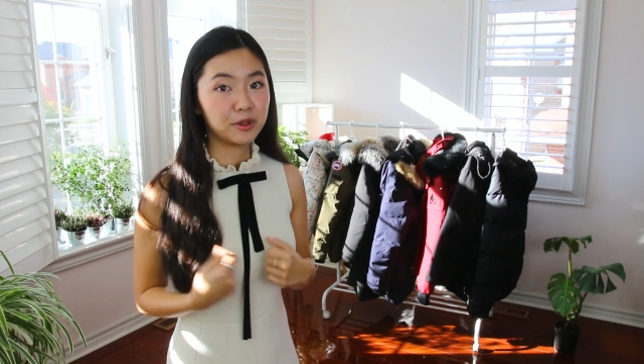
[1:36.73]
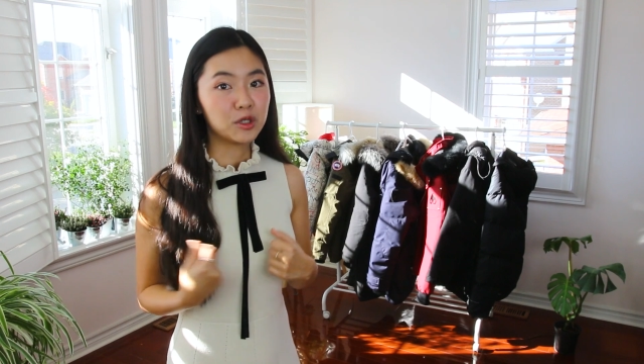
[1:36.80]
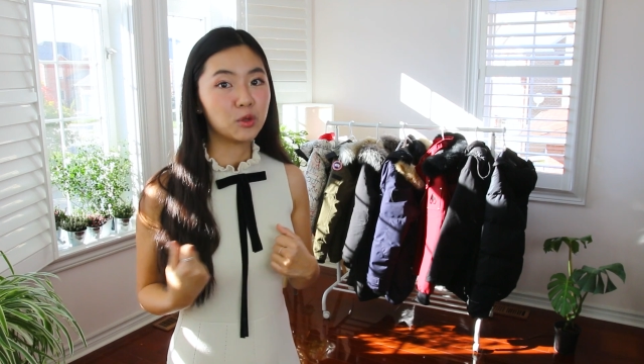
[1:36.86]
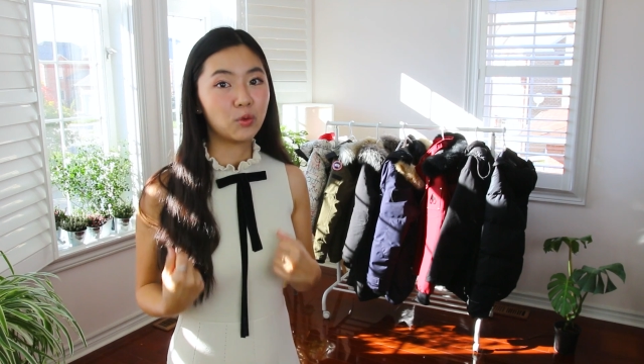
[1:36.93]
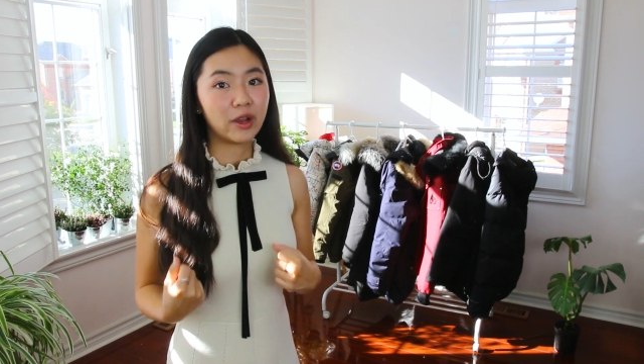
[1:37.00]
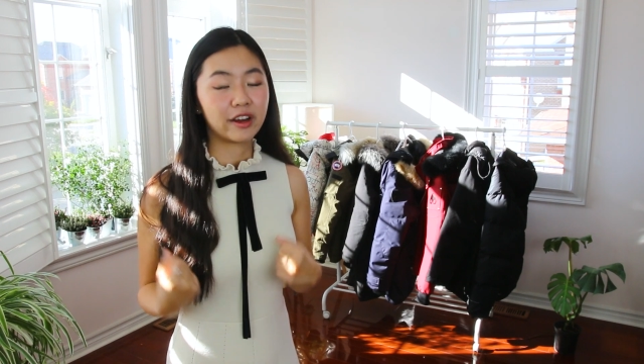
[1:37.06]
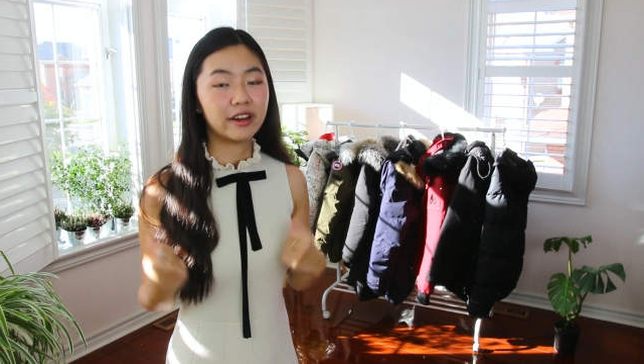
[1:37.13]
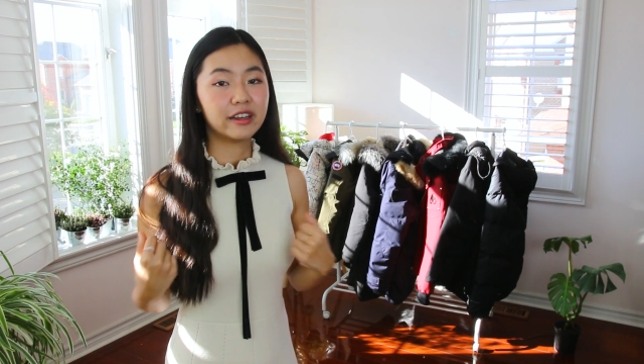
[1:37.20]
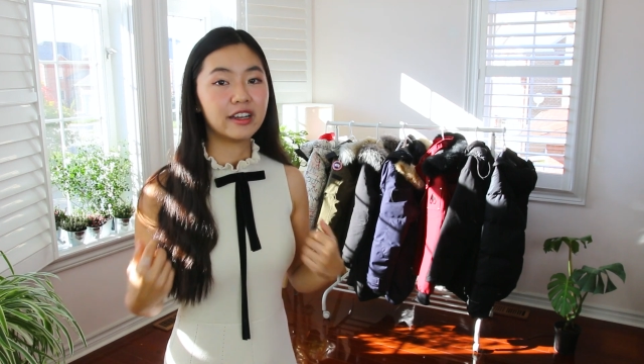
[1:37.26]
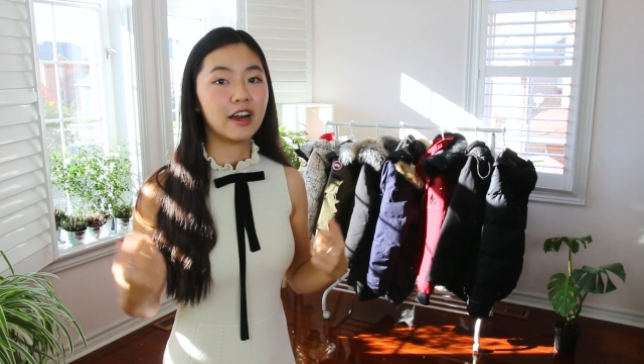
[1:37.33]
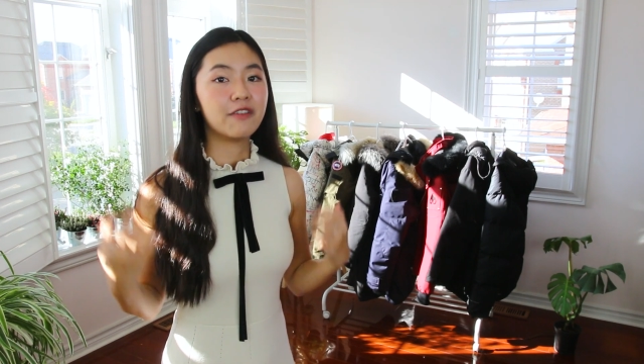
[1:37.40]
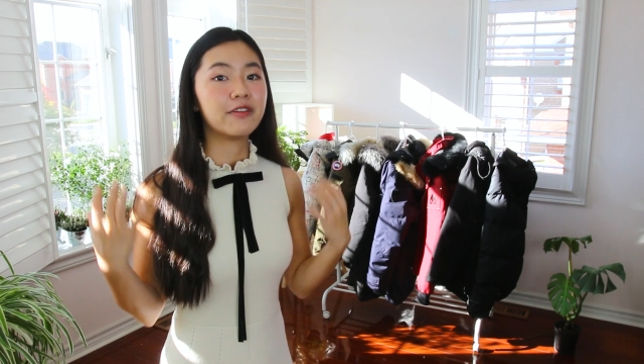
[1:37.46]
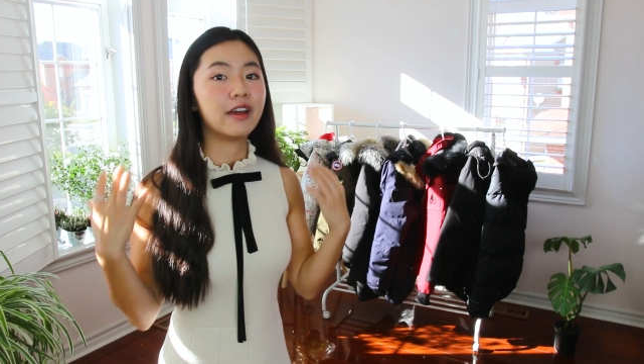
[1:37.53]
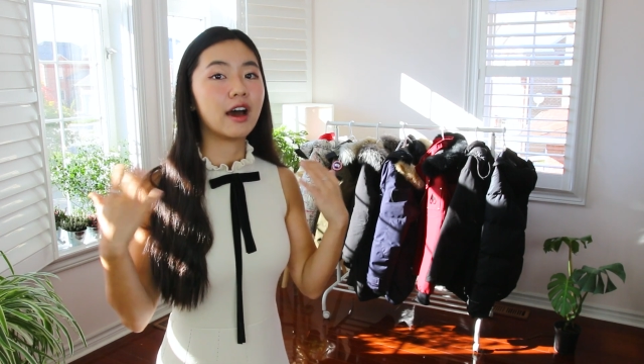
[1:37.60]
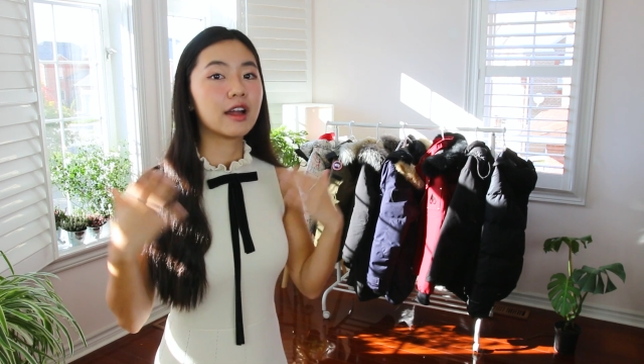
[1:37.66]
to wear
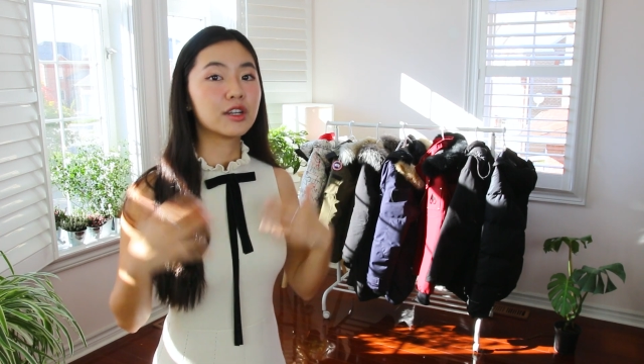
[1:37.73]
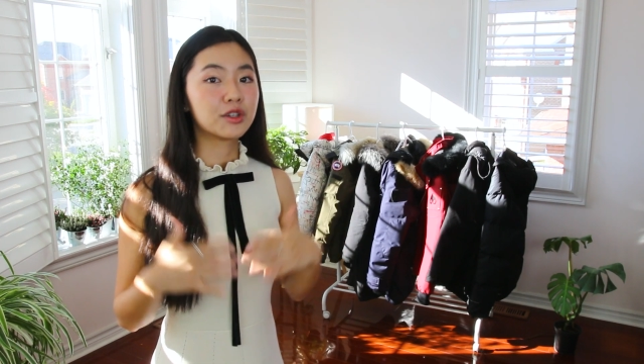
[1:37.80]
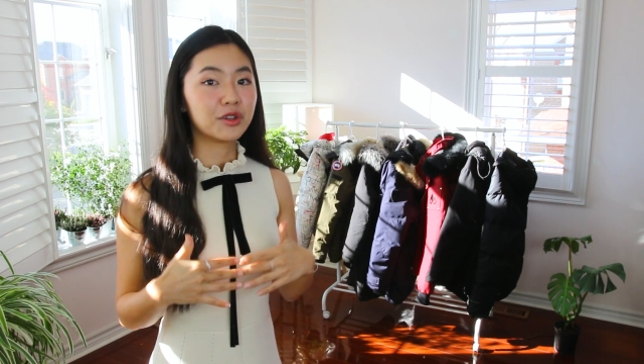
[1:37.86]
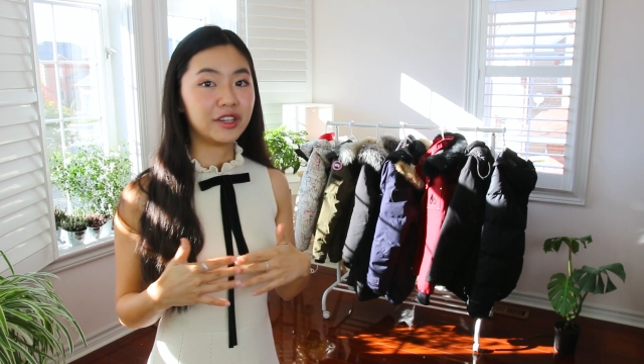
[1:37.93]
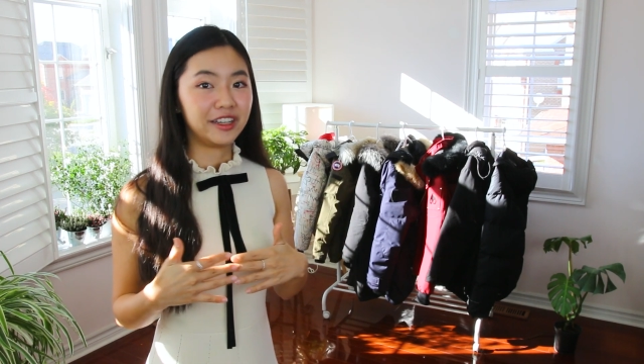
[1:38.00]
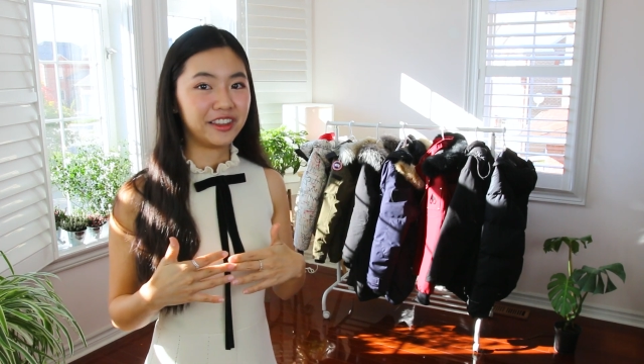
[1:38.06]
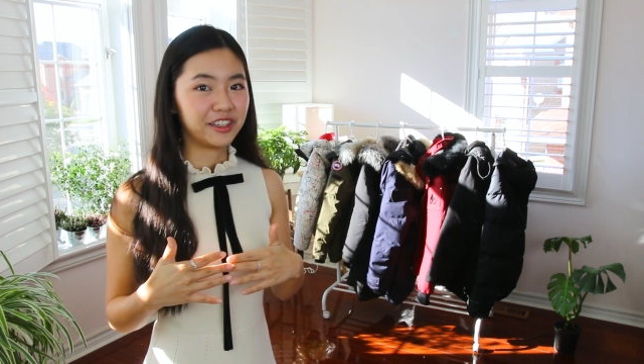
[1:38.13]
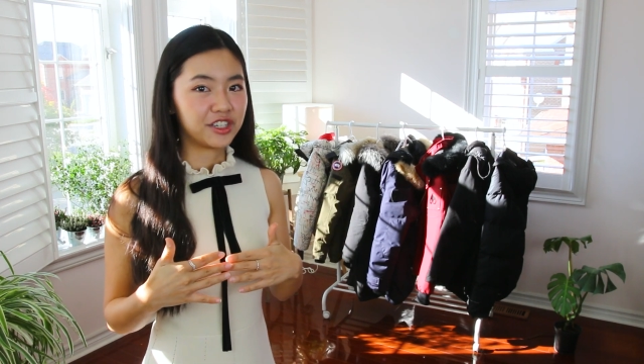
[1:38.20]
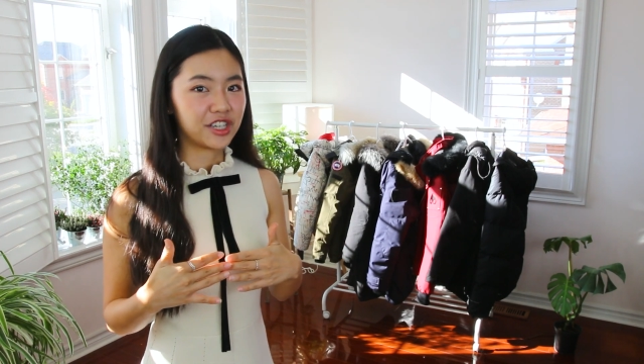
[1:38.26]
enough underneath the